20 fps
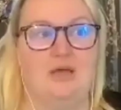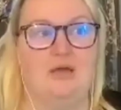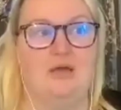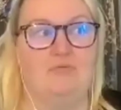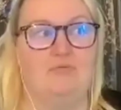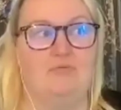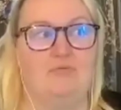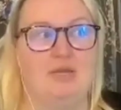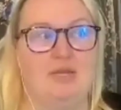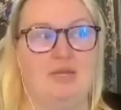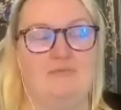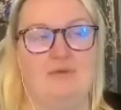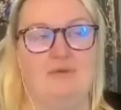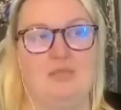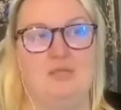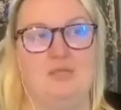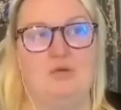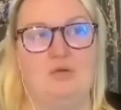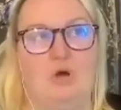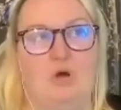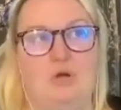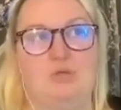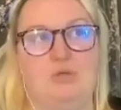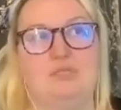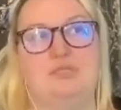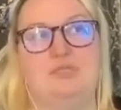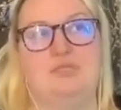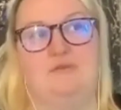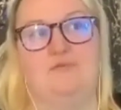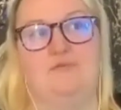are really, really not
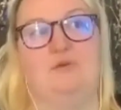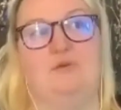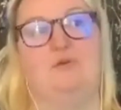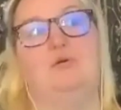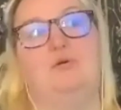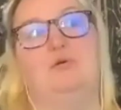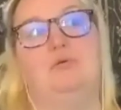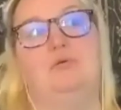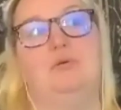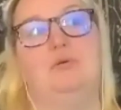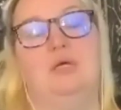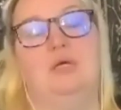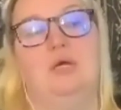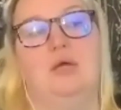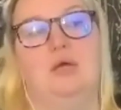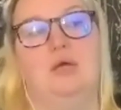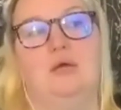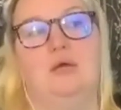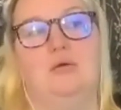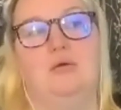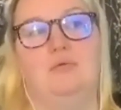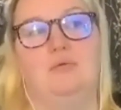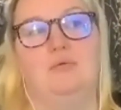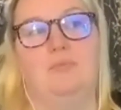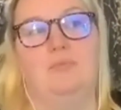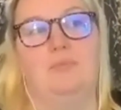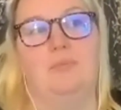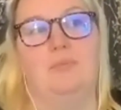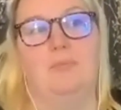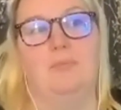difficult,
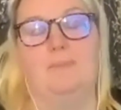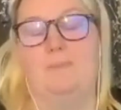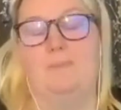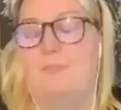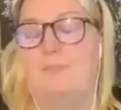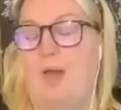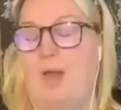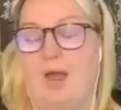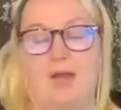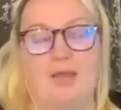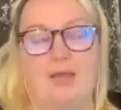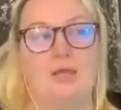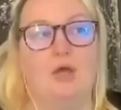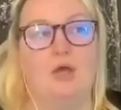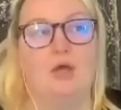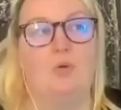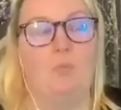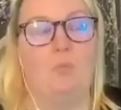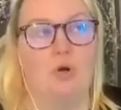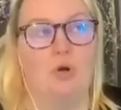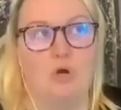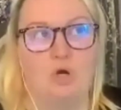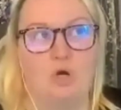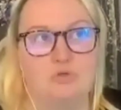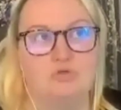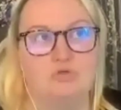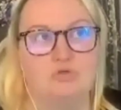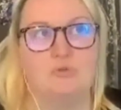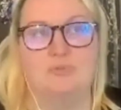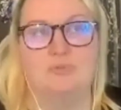I
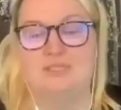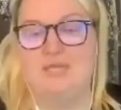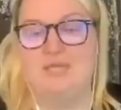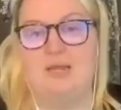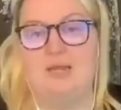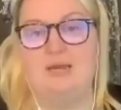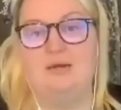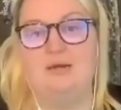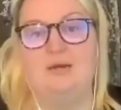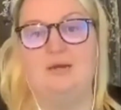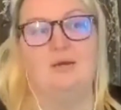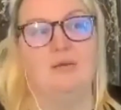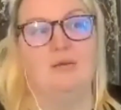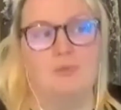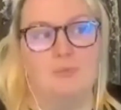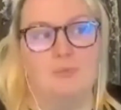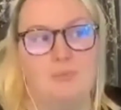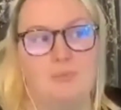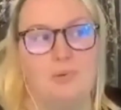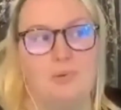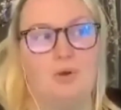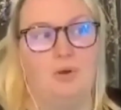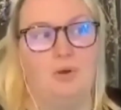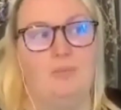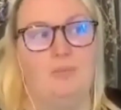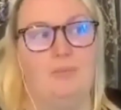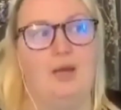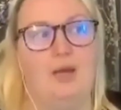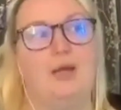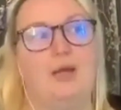100% put
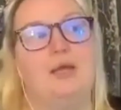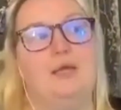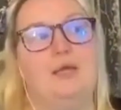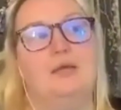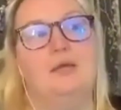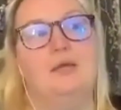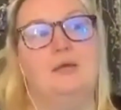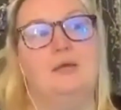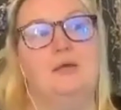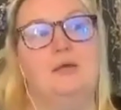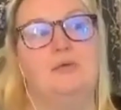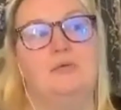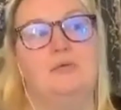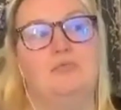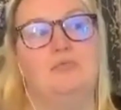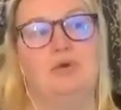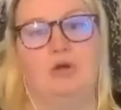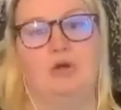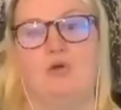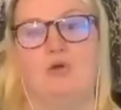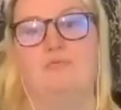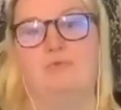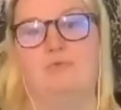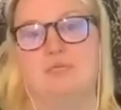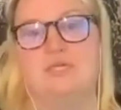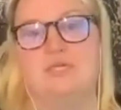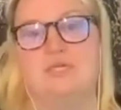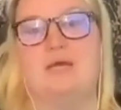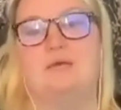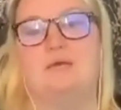my recovery
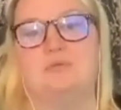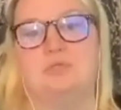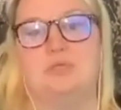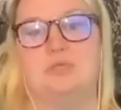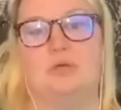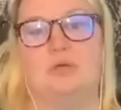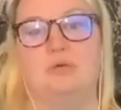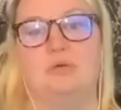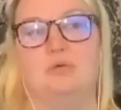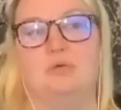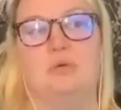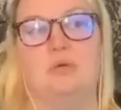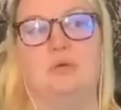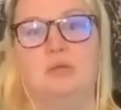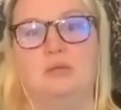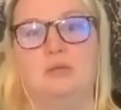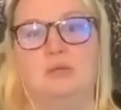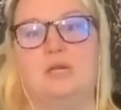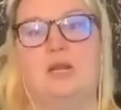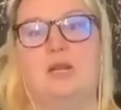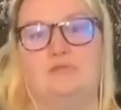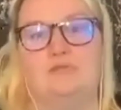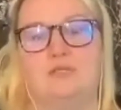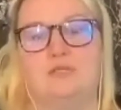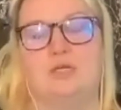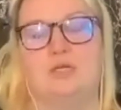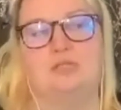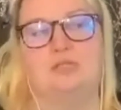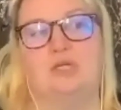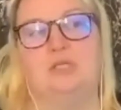down to the
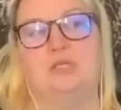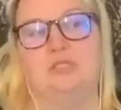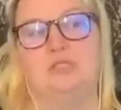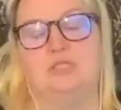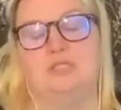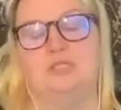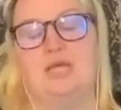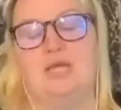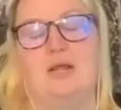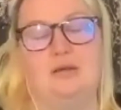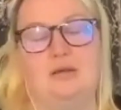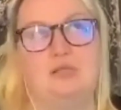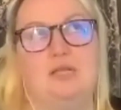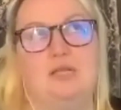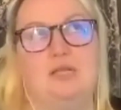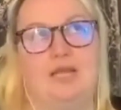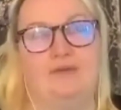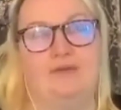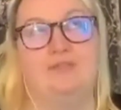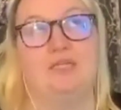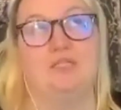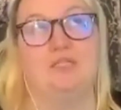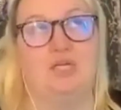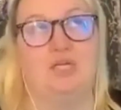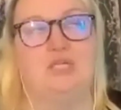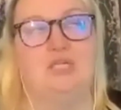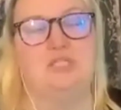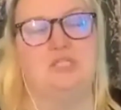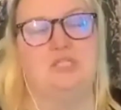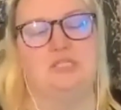lifestyle changes that
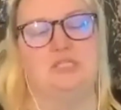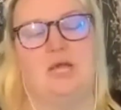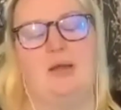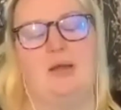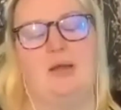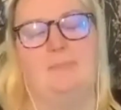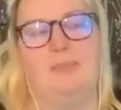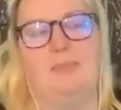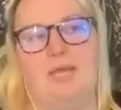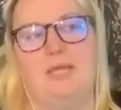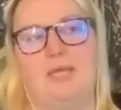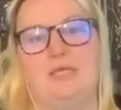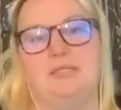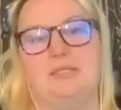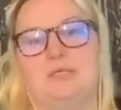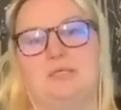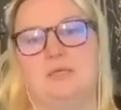I made.